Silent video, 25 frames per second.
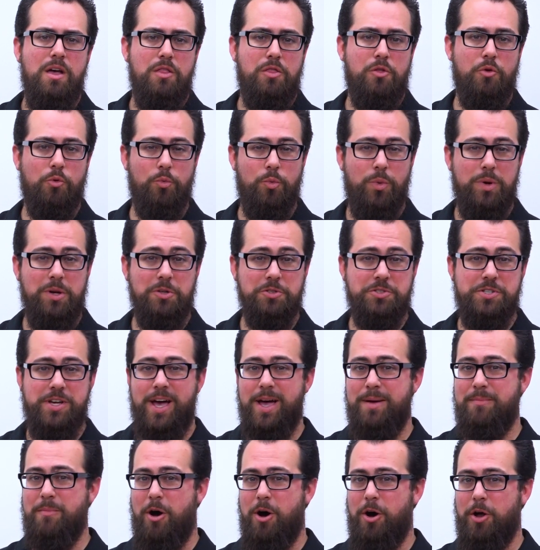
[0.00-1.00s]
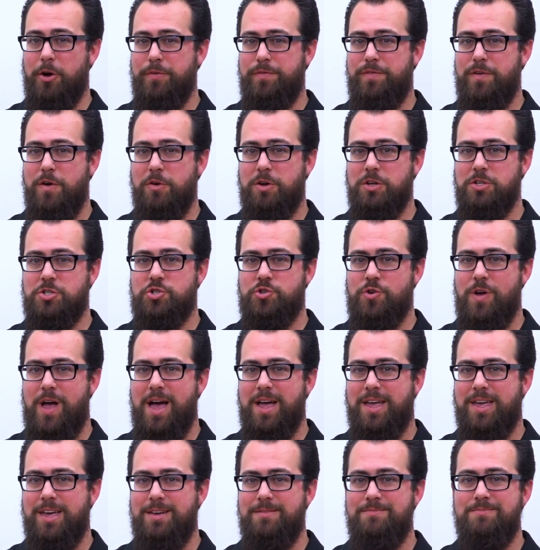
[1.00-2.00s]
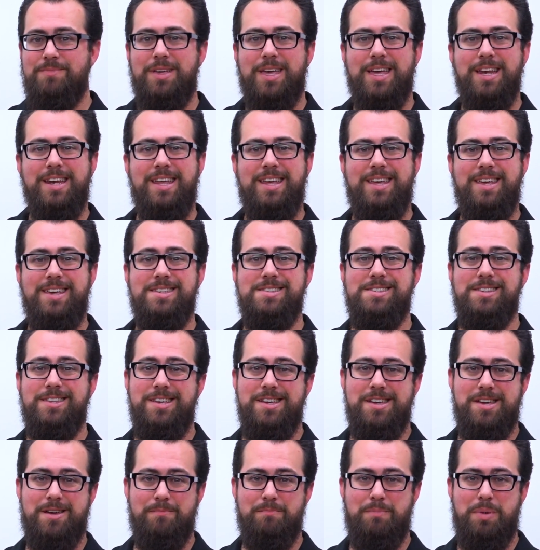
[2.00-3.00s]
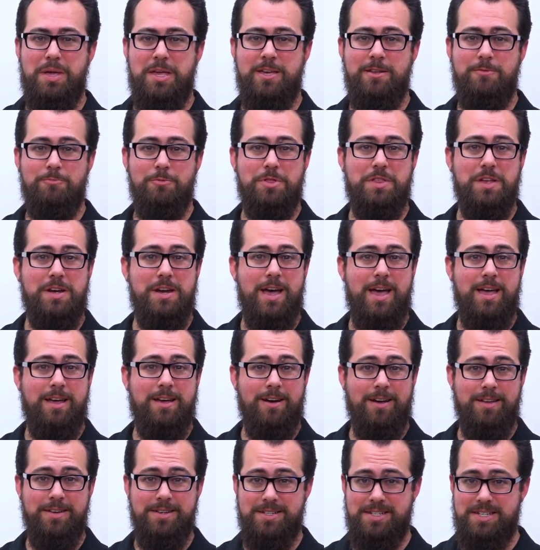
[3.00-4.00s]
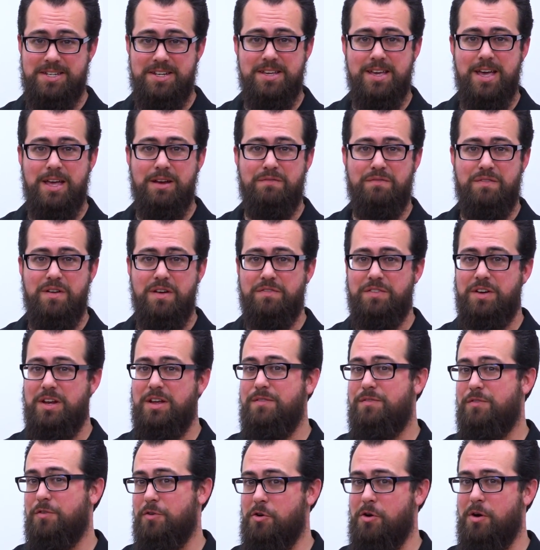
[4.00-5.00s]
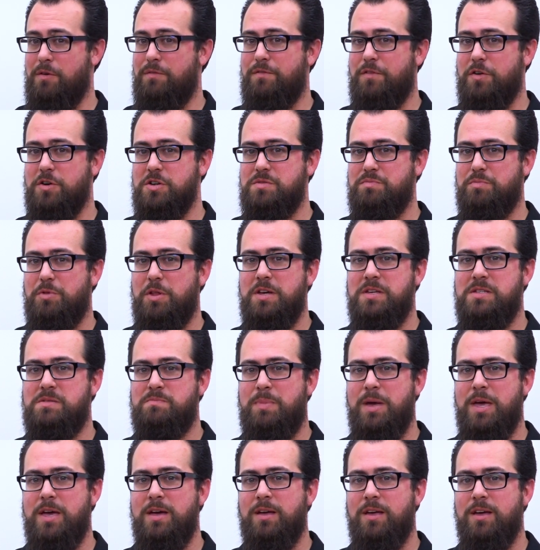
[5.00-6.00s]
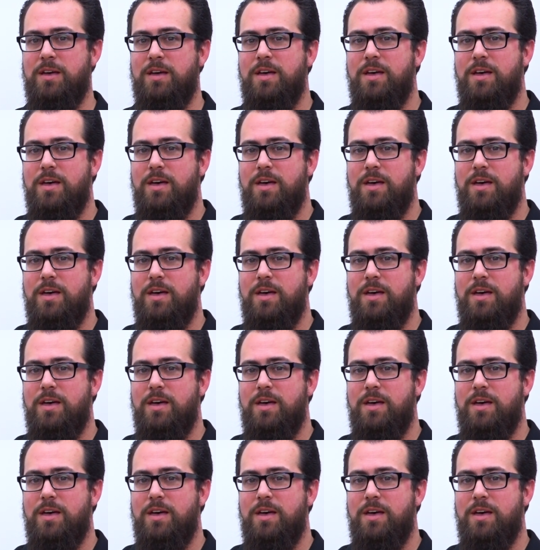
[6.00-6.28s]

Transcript: The real-time autofocus tracking can easily compete with the Nikon D850 for our first place pick,